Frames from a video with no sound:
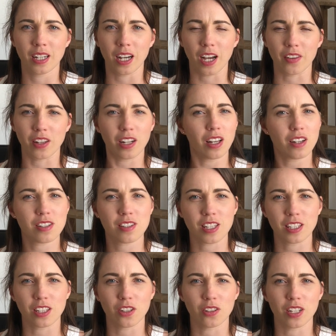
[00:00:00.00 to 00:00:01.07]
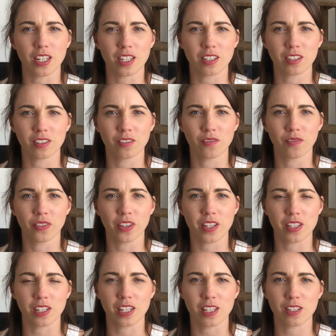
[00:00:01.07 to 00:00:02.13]
And the last thing that you need is
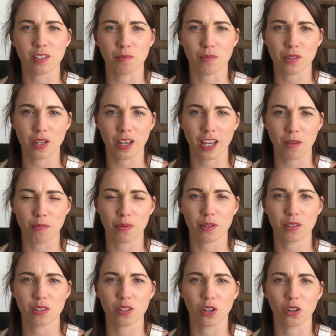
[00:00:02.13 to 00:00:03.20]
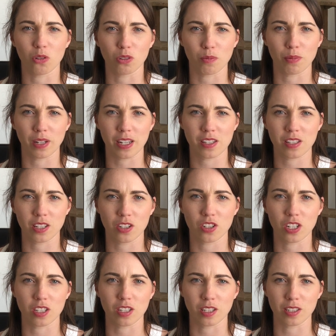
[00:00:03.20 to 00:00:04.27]
at least some tape to hold the plastic
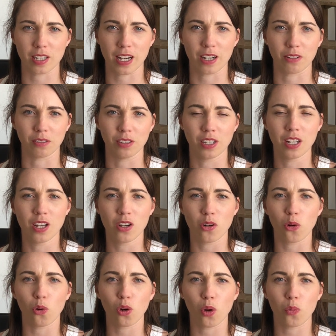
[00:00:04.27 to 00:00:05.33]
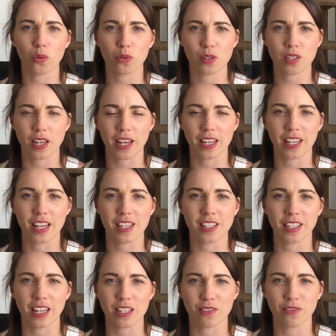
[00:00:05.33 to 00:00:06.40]
sheeting down. All I will say is it
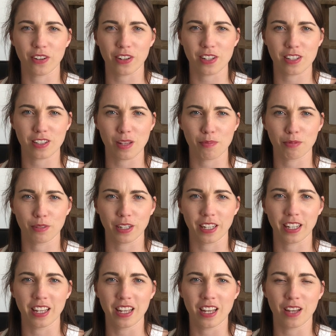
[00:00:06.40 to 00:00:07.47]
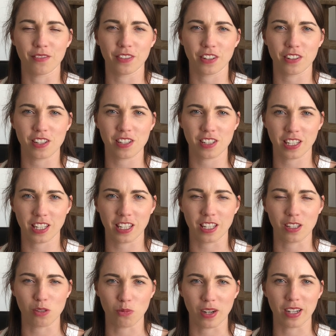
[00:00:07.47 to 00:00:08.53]
gets very slippery and very sticky
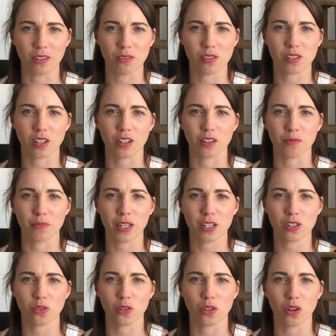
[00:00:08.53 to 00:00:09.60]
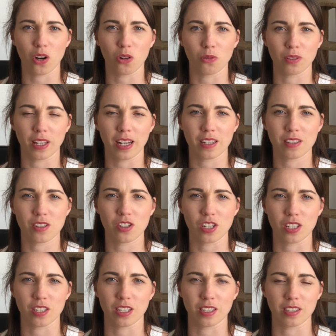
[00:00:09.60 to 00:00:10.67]
as well, so make sure you hold that
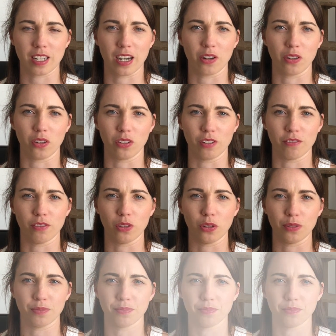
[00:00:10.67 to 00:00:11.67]
sheeting down on the floor.